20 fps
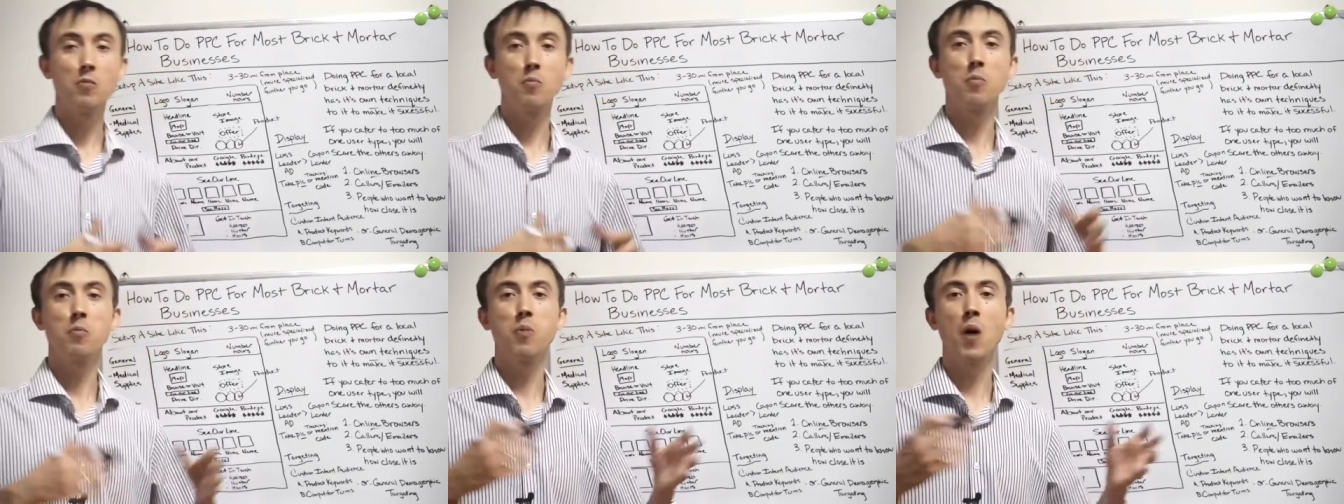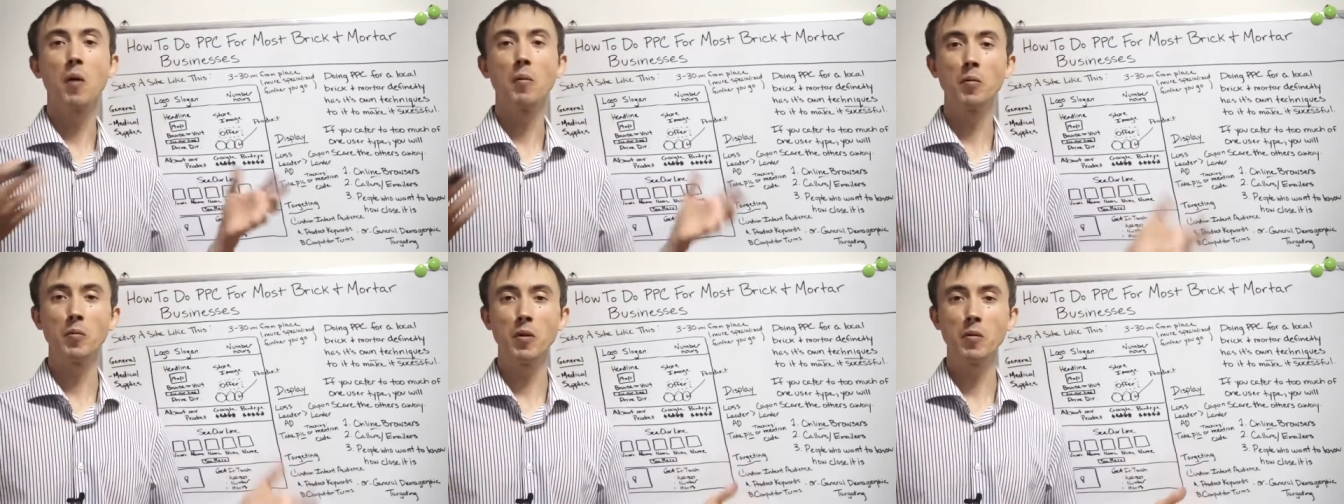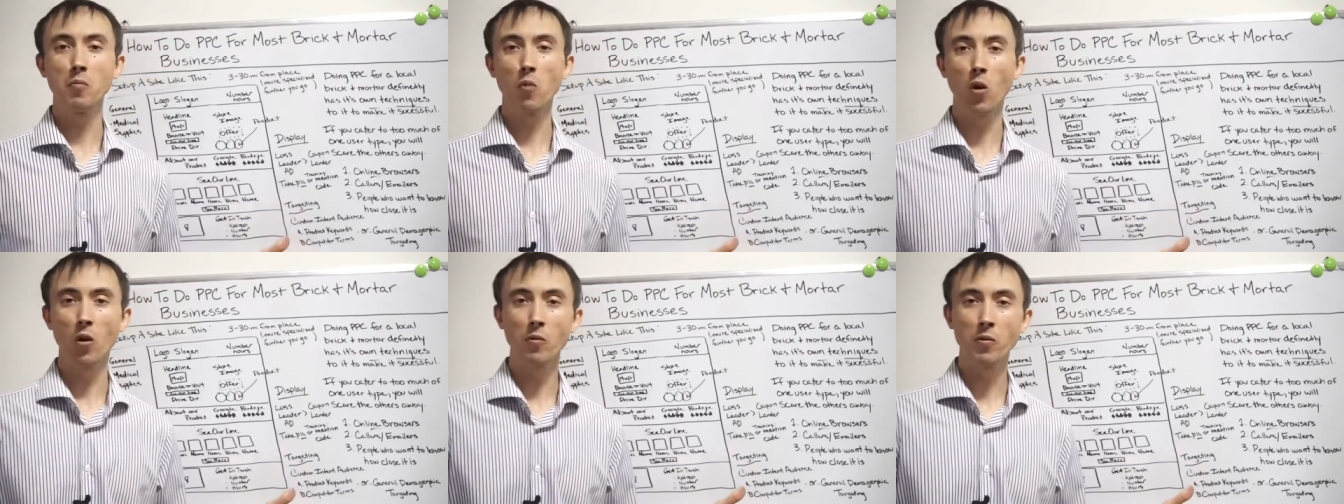They're
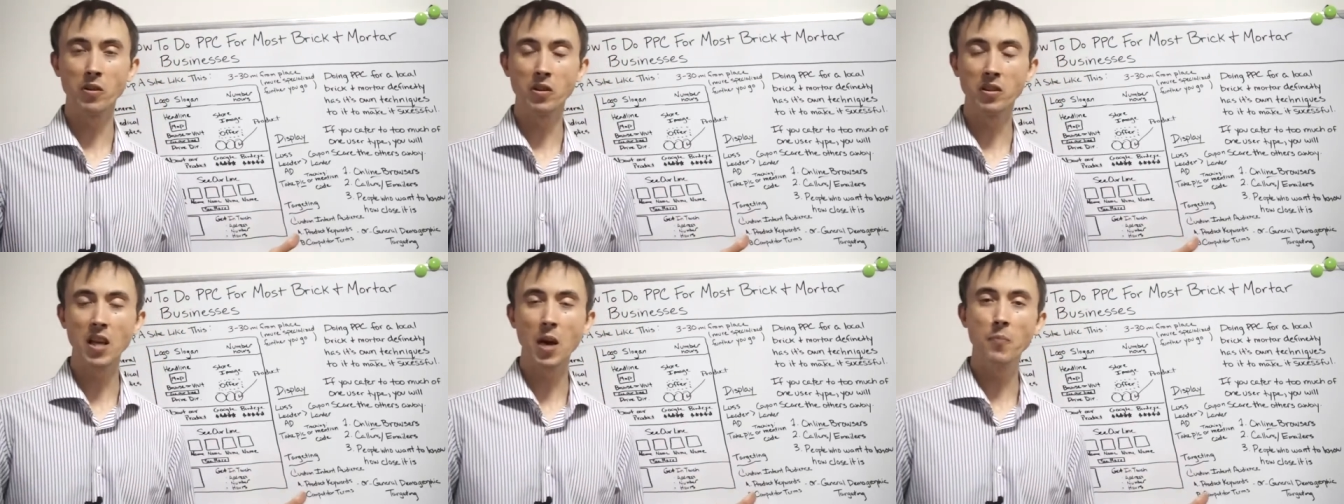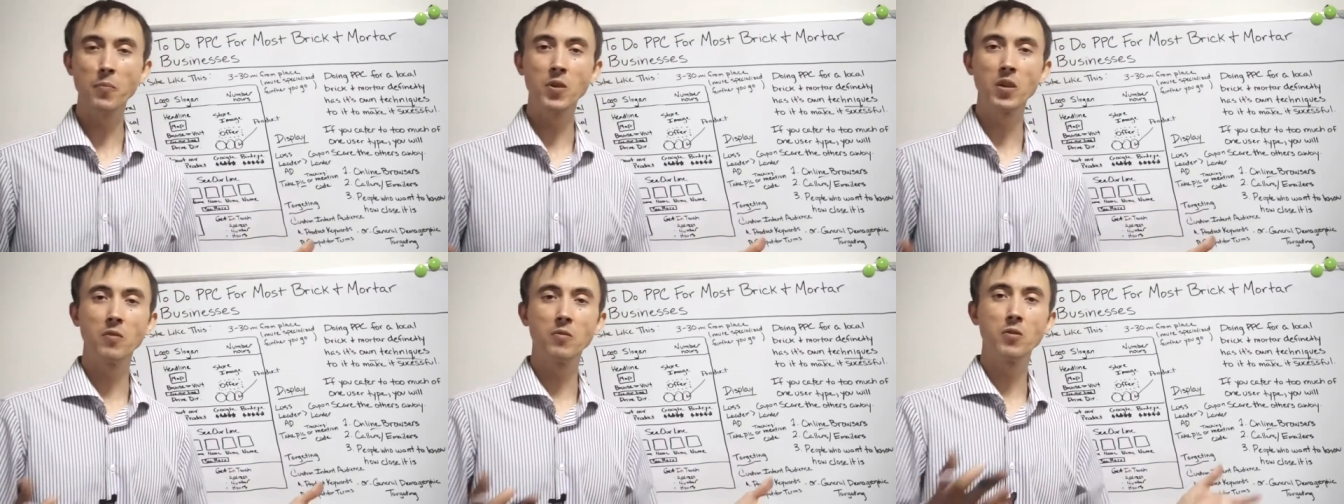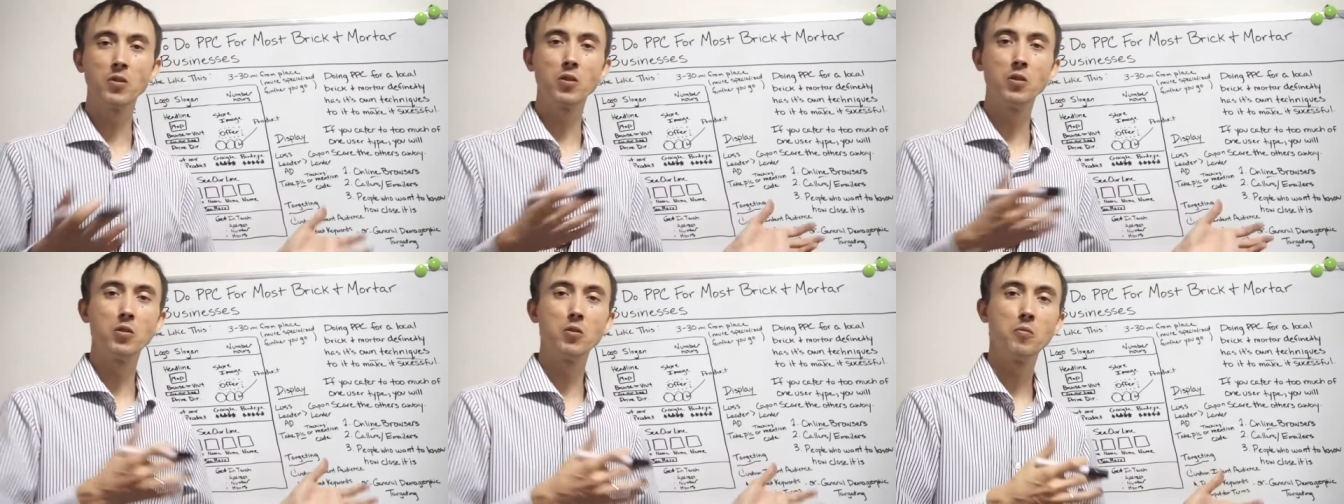probably more
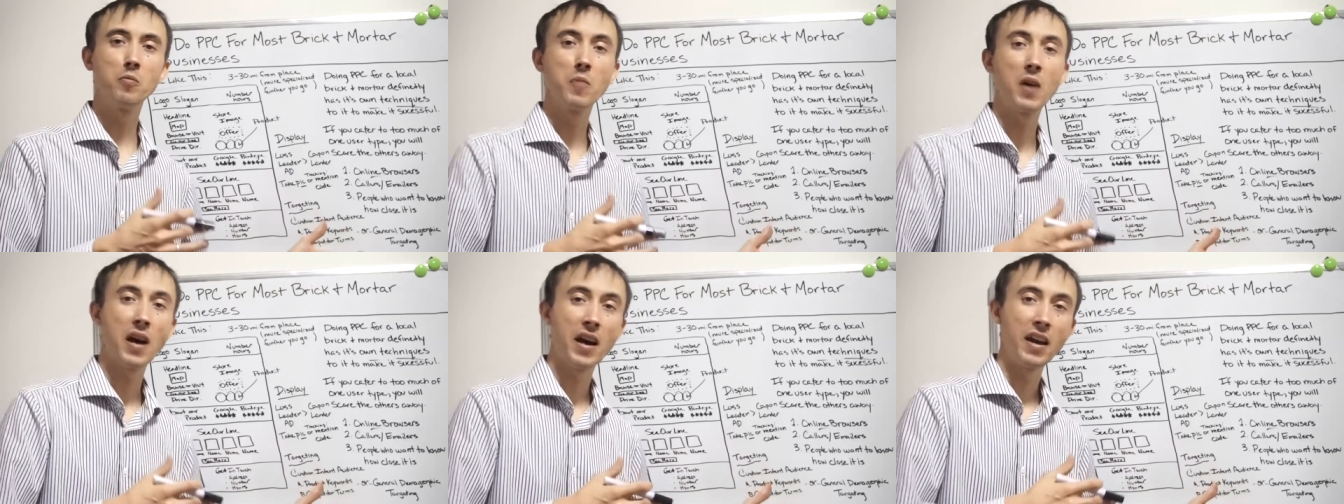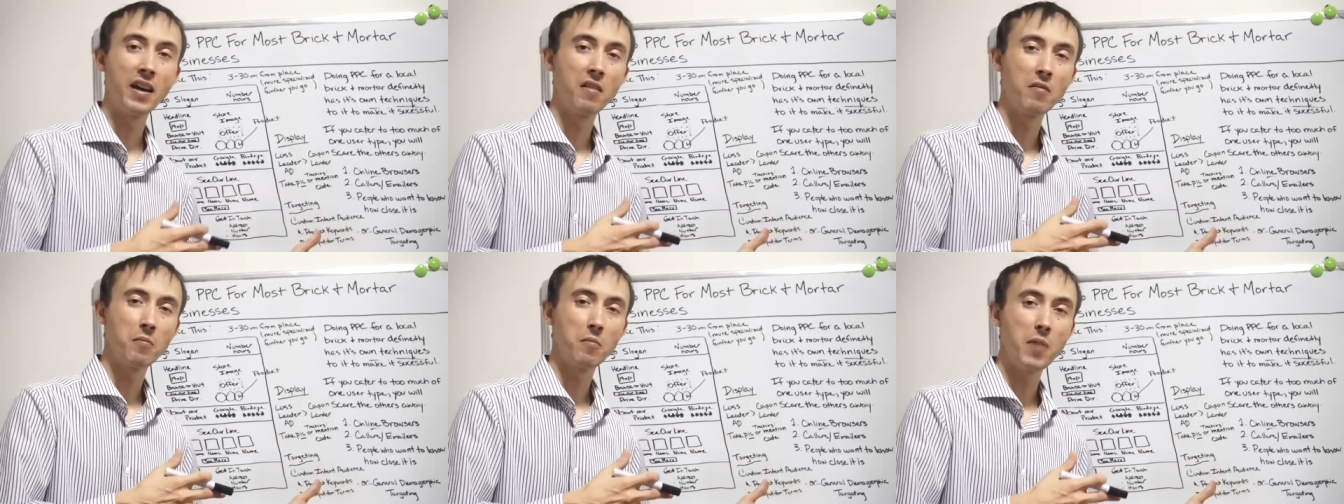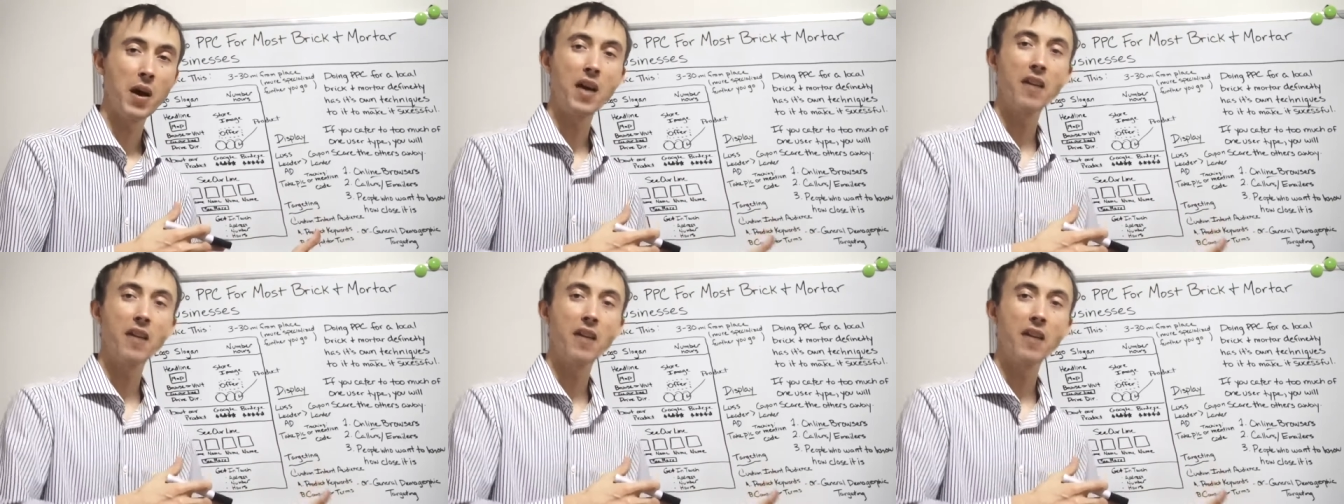receptive to my